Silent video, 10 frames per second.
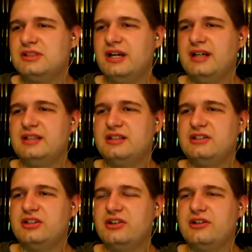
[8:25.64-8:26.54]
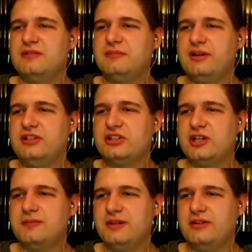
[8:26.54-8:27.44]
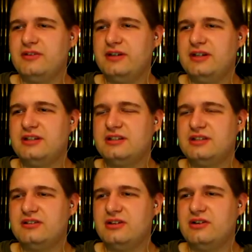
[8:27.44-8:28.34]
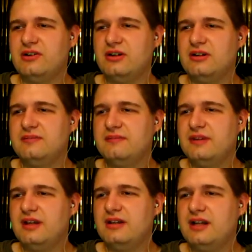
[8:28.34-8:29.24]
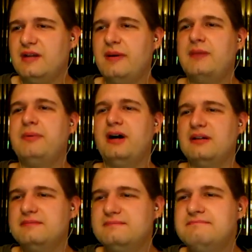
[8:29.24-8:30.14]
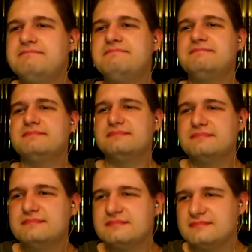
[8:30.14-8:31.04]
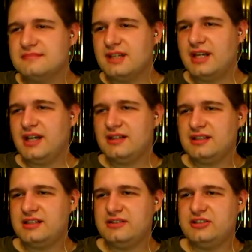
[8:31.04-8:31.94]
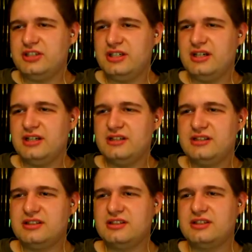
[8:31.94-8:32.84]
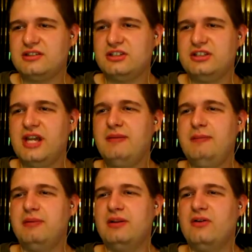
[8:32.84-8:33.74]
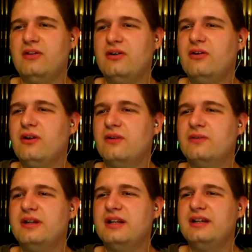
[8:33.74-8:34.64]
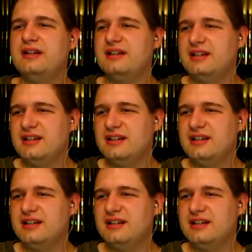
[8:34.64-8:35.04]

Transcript: yeah, it's going to turn pretty sharply when it gets onto the hole. Not a bad putt. And let's see what she does. Oh, she's aiming below the hole. Really?